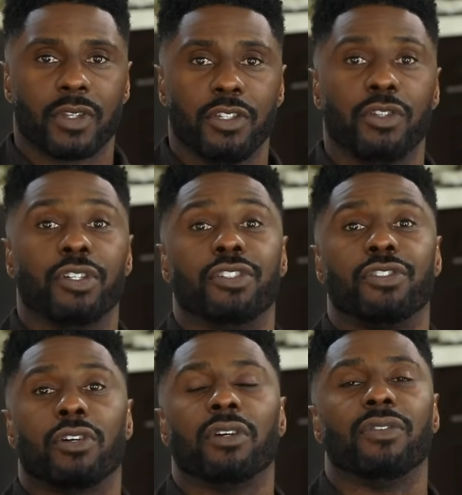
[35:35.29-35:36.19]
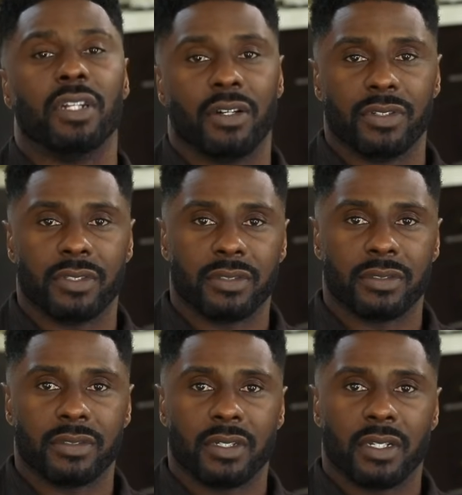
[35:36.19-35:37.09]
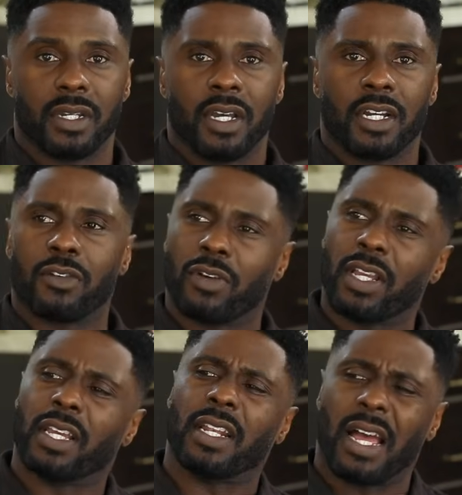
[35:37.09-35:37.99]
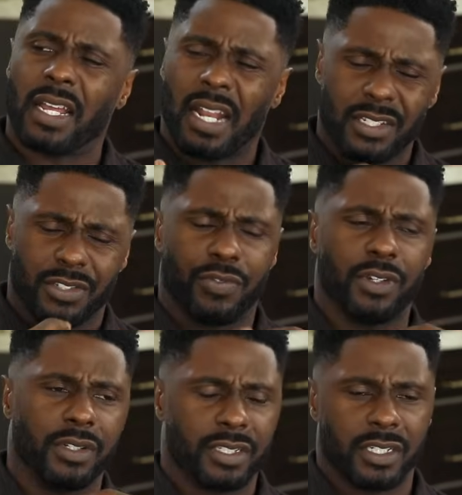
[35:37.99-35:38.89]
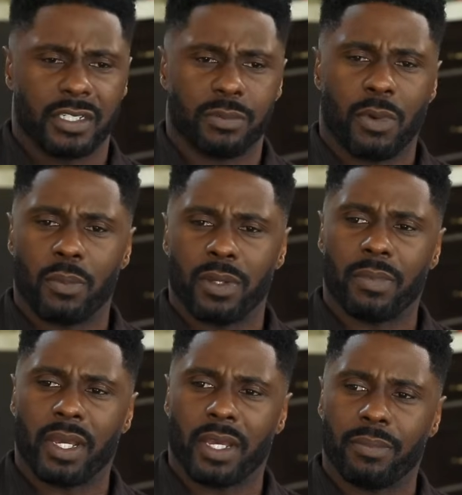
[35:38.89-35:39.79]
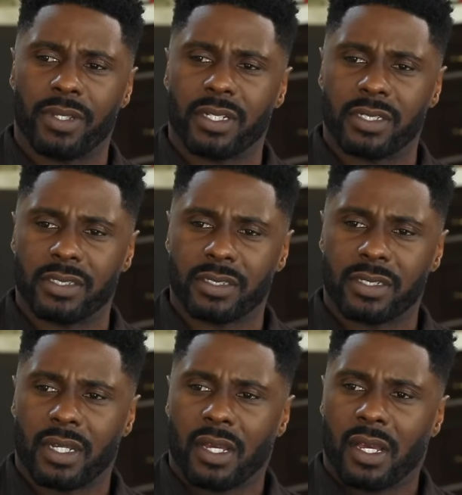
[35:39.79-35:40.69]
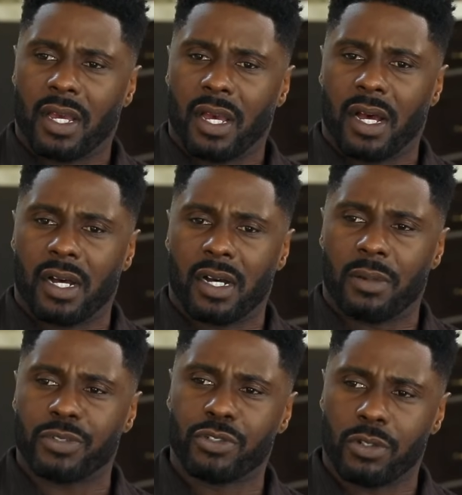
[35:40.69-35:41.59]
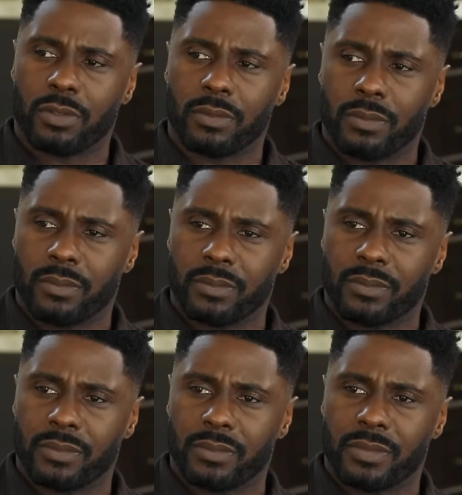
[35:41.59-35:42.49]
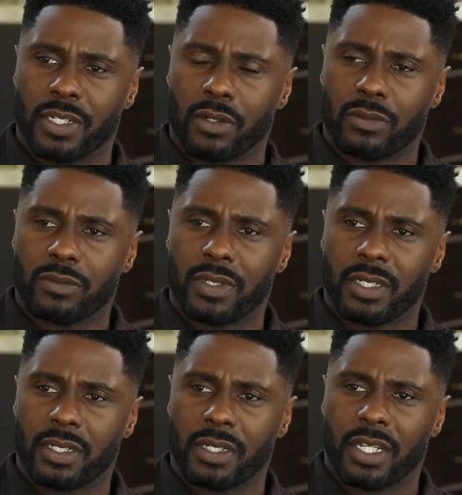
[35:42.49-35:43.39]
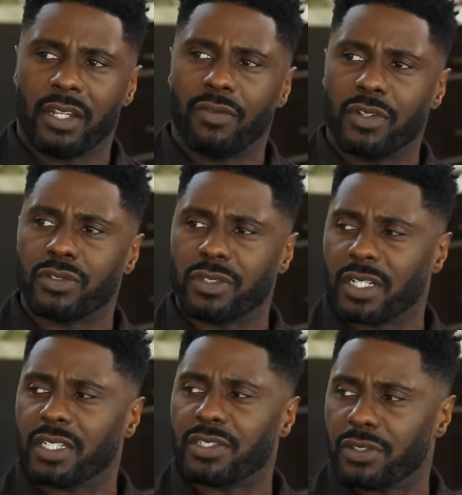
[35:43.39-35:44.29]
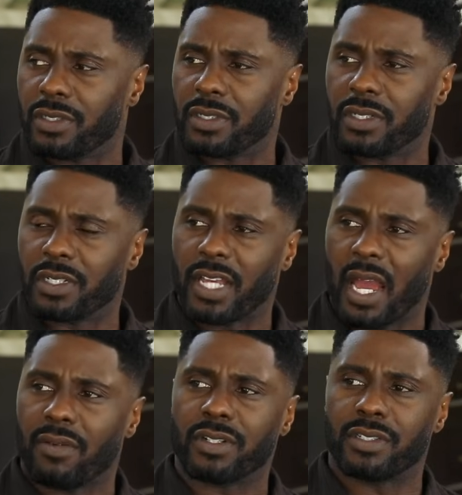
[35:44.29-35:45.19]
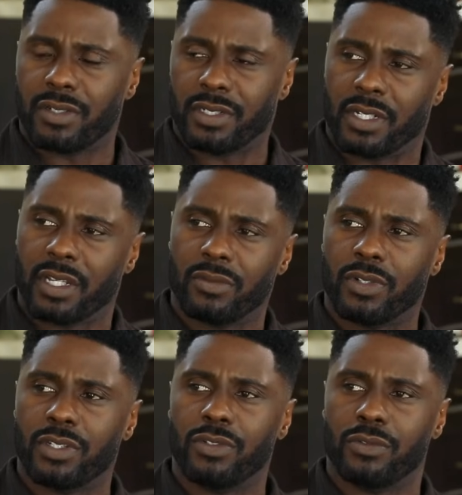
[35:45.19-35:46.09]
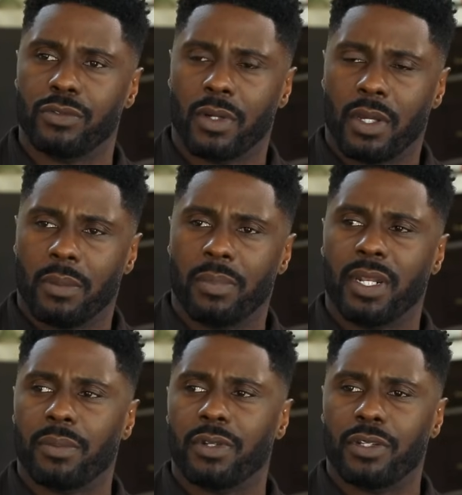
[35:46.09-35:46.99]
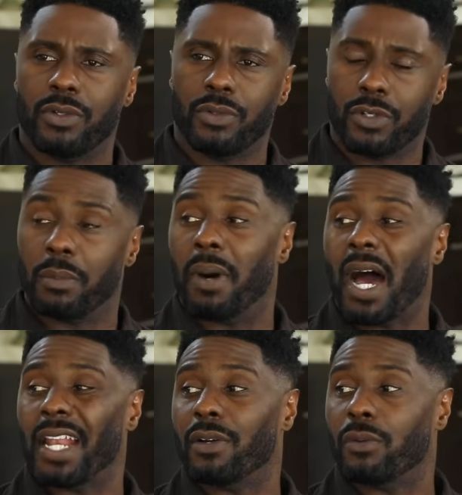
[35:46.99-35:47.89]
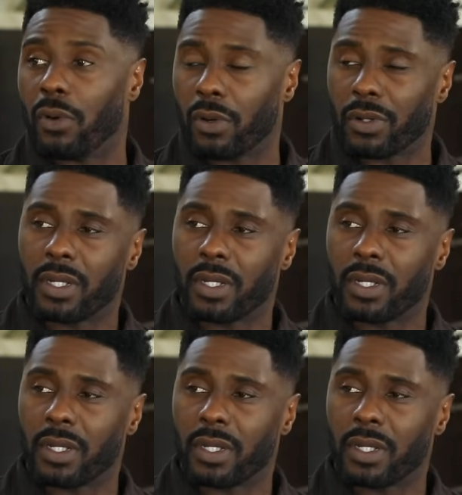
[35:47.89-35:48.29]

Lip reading: You're deserving of it. Kareem, and I just feel this in this moment, man, because I'm sure, you know, individuals look at your character and look at what you've been able to do, your body of work,